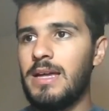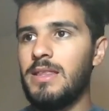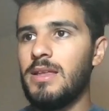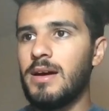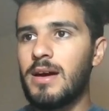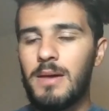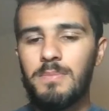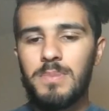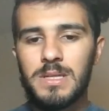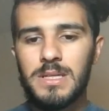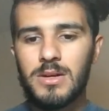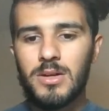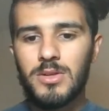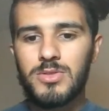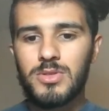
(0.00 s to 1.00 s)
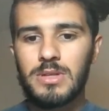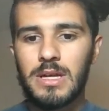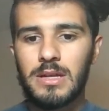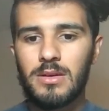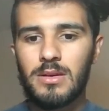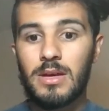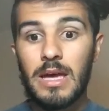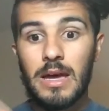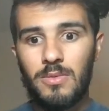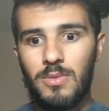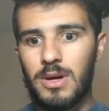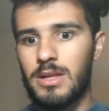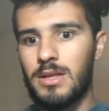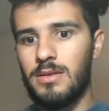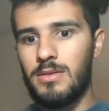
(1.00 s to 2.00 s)
in the company culture that okay,
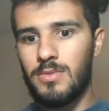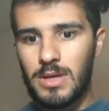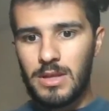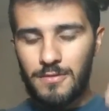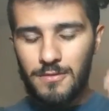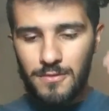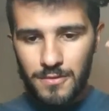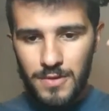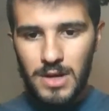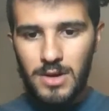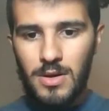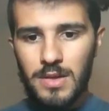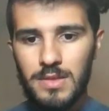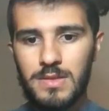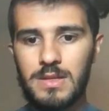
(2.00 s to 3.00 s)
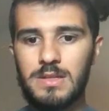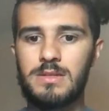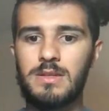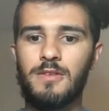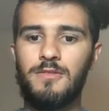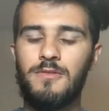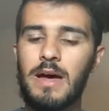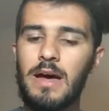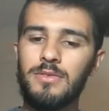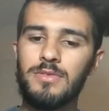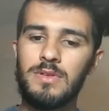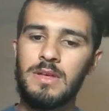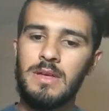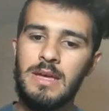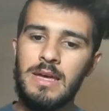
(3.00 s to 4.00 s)
we're gonna figure out this stuff
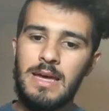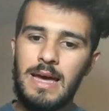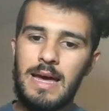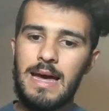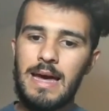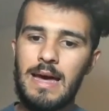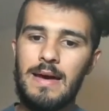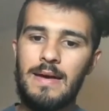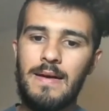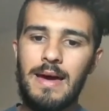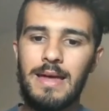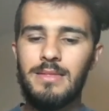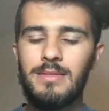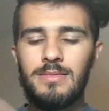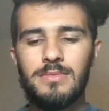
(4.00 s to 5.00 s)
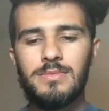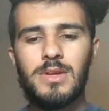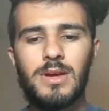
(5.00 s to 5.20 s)
out, and